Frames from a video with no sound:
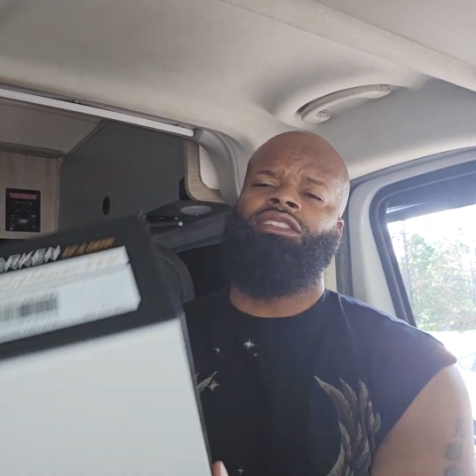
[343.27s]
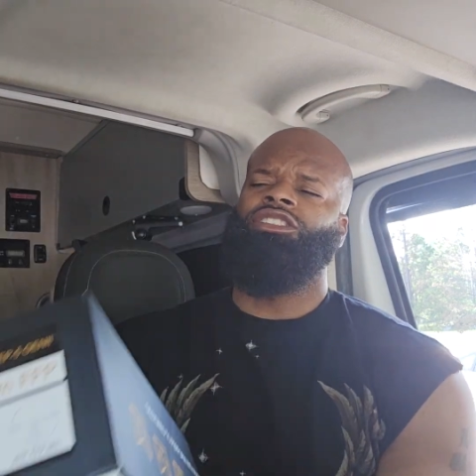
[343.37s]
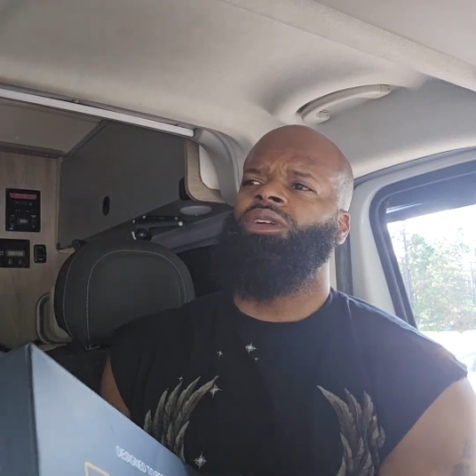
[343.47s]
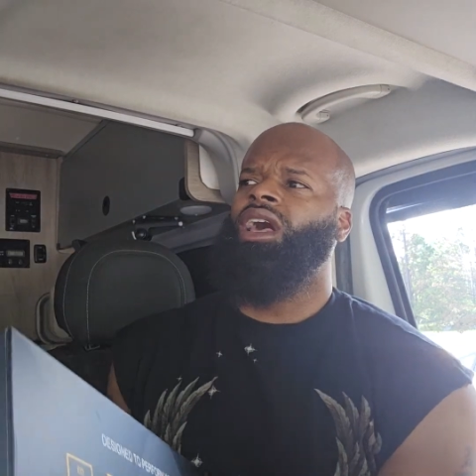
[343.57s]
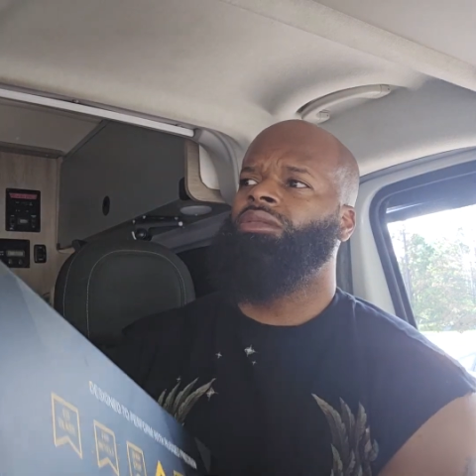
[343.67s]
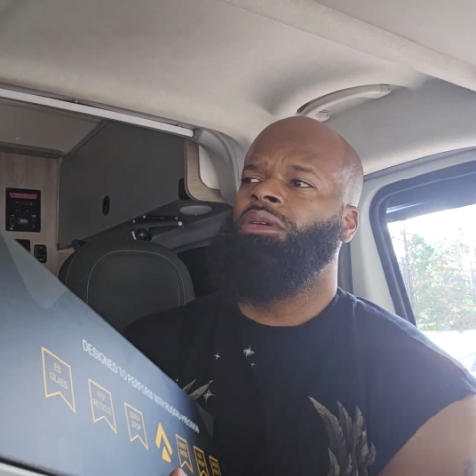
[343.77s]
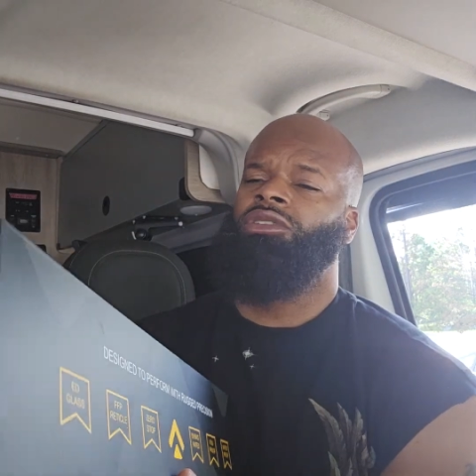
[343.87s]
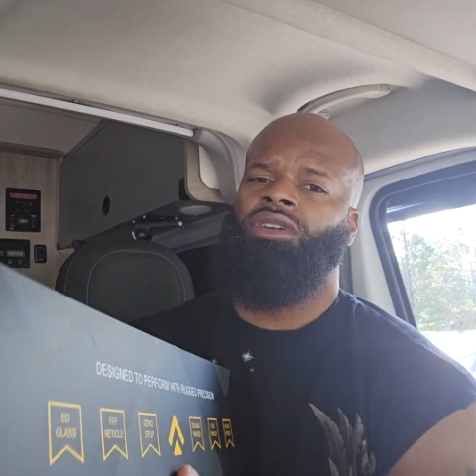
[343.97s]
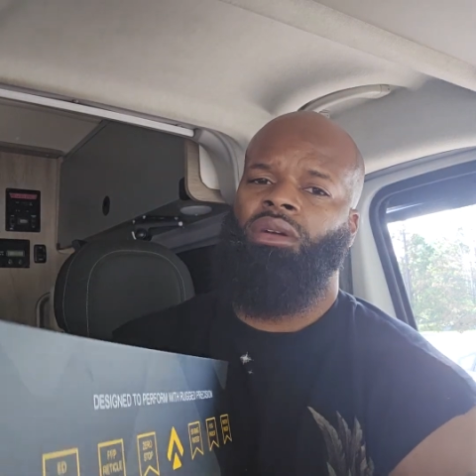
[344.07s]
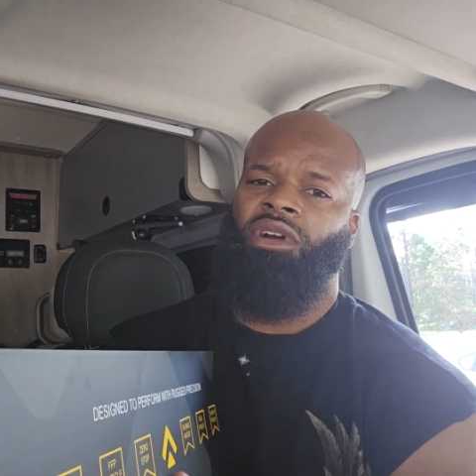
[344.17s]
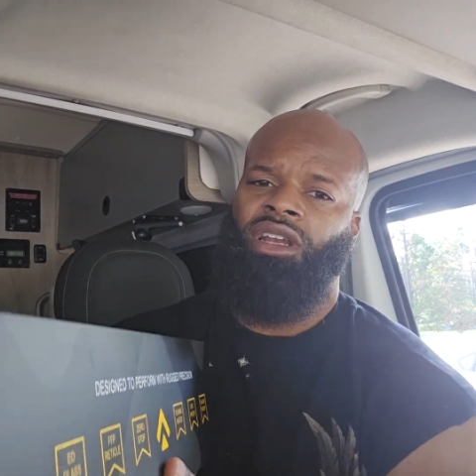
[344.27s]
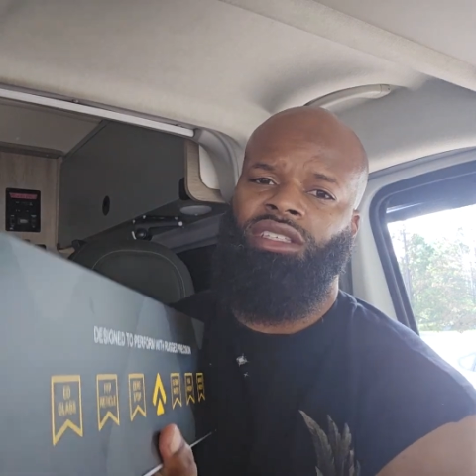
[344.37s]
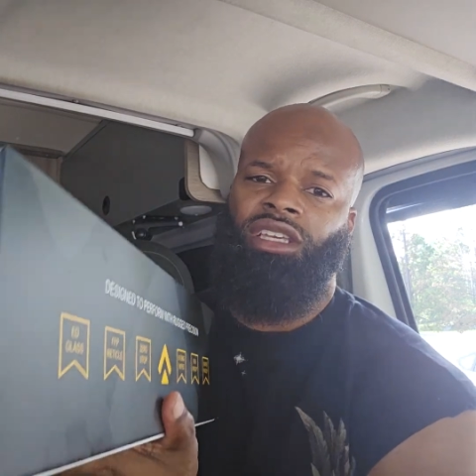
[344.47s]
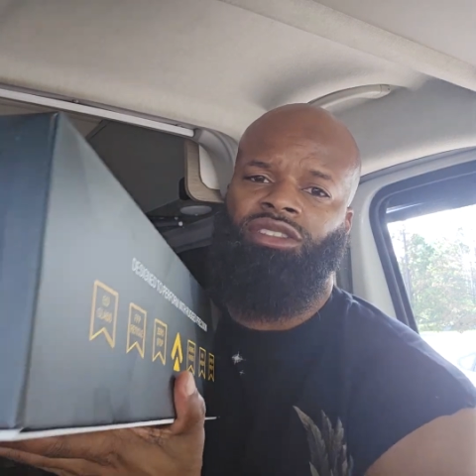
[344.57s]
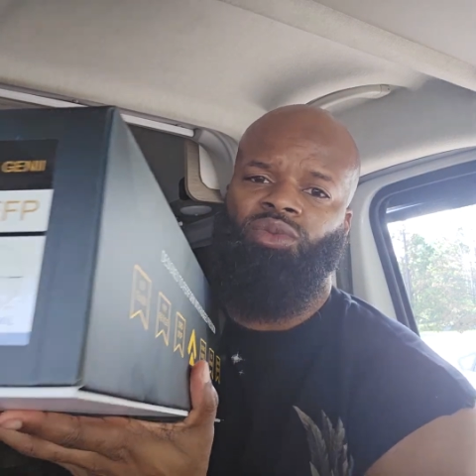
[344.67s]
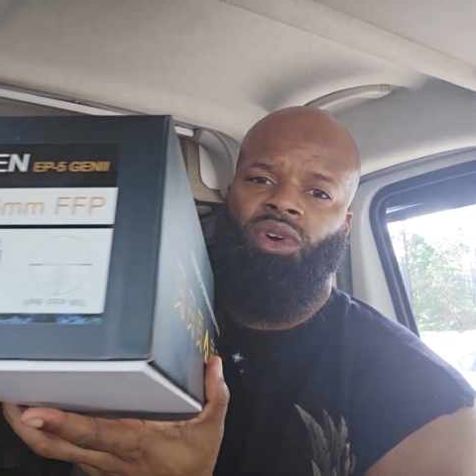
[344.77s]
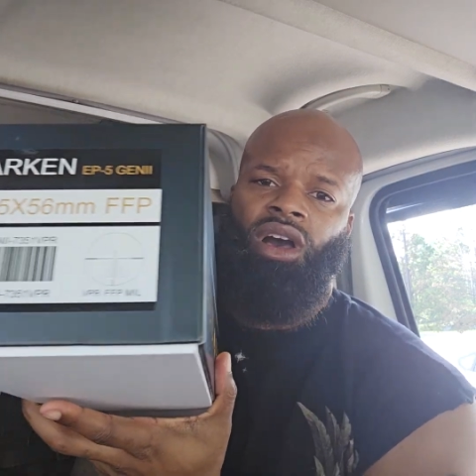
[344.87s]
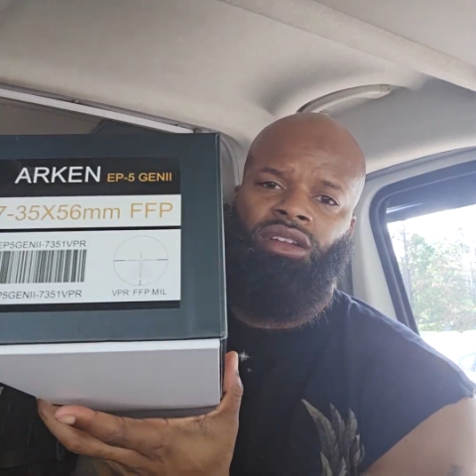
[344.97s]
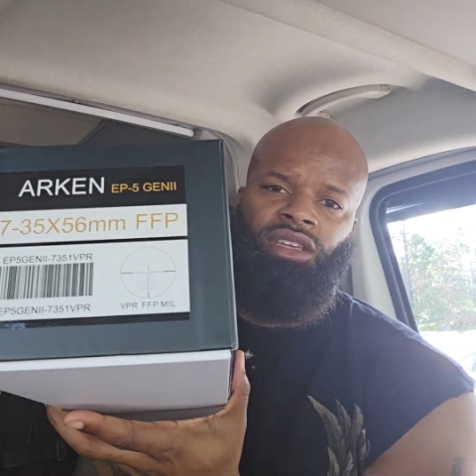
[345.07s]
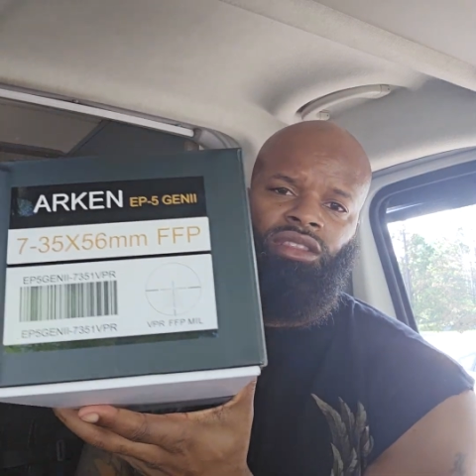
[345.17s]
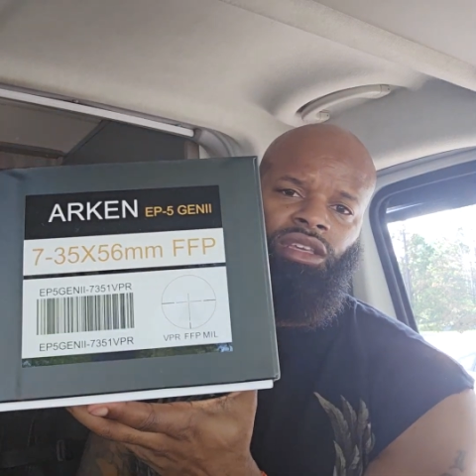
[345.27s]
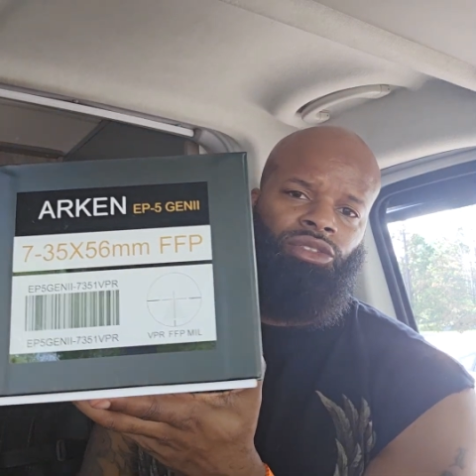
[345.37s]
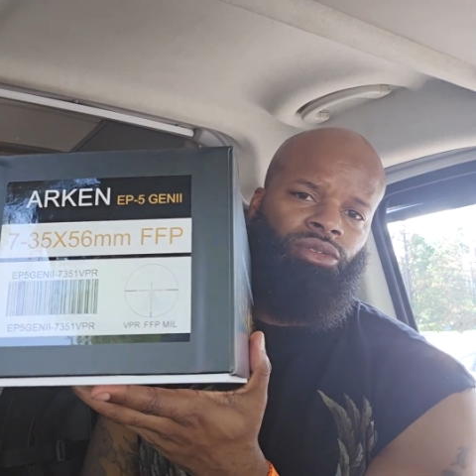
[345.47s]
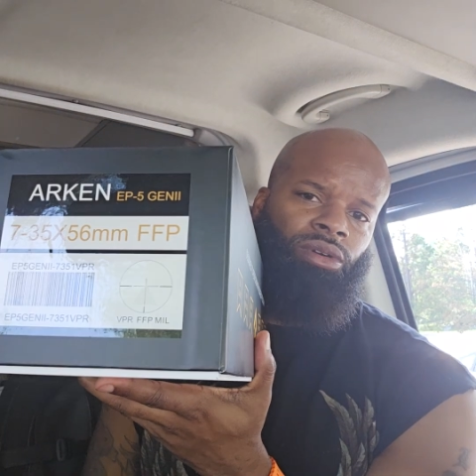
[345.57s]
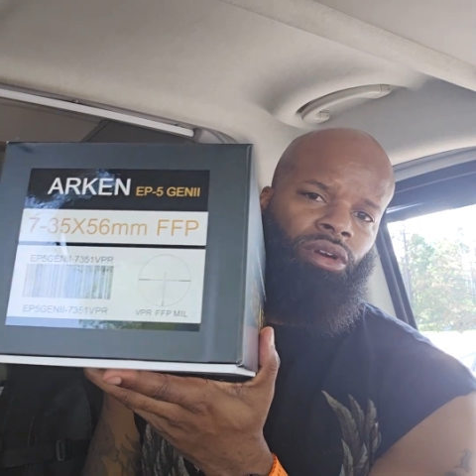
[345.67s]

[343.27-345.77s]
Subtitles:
so a lot of people talk about it takes a while to get things from